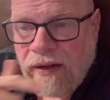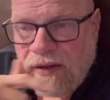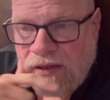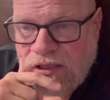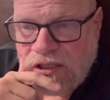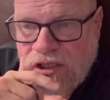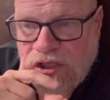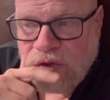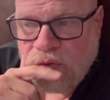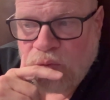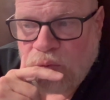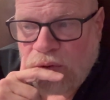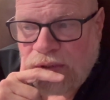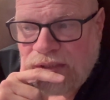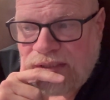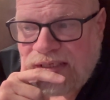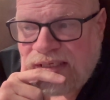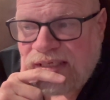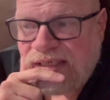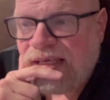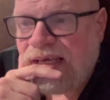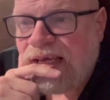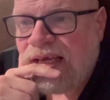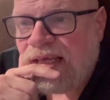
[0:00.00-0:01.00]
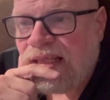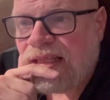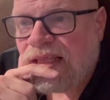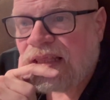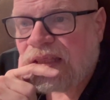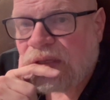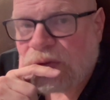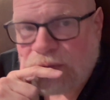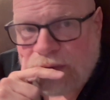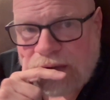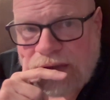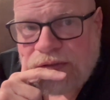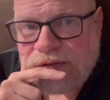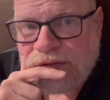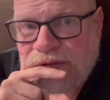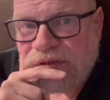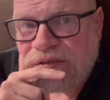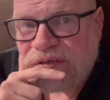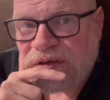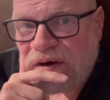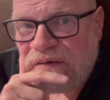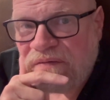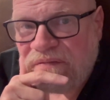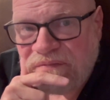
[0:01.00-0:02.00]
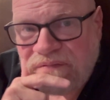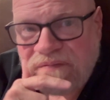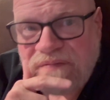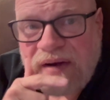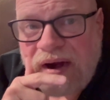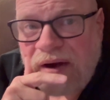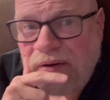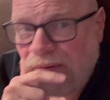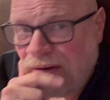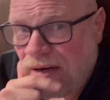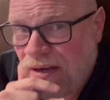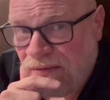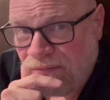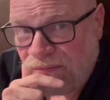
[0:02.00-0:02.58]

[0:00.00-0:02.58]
you would see that the creatures are very,